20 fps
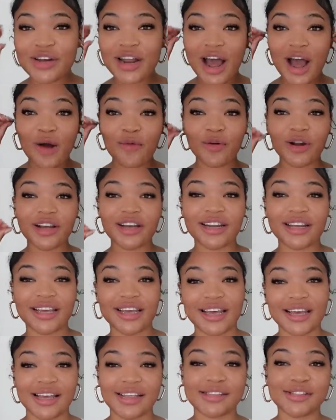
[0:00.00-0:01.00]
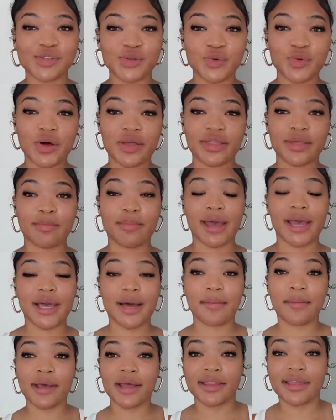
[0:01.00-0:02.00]
Now we're gonna get into the
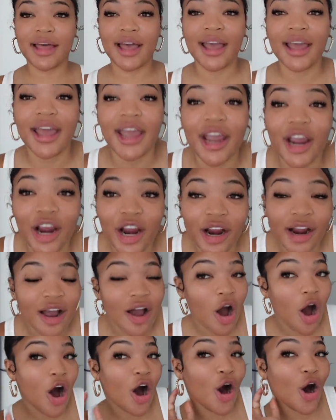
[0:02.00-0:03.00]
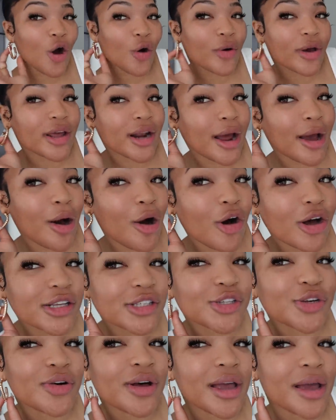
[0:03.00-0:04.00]
makeup and the hair. Oh, and I
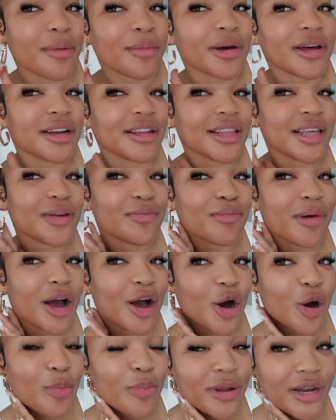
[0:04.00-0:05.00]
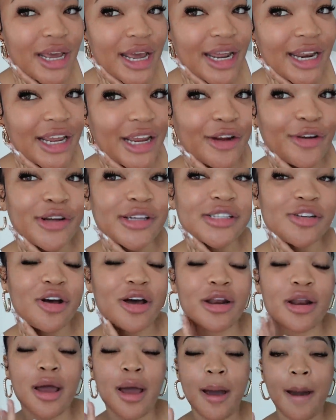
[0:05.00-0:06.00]
also am gonna leave my open edit earrings
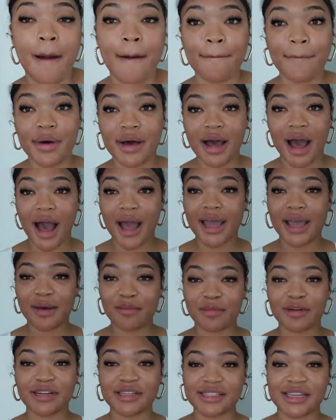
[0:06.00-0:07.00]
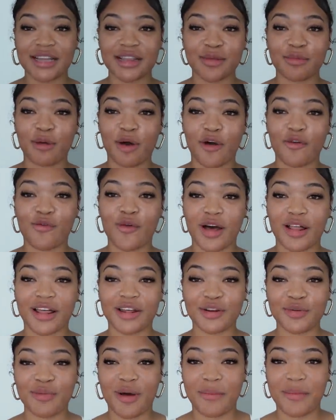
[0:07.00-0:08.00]
on, but I am gonna take them off while I
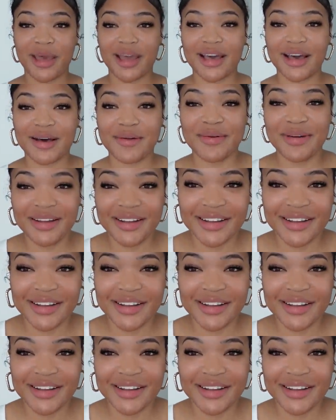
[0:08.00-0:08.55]
do my makeup.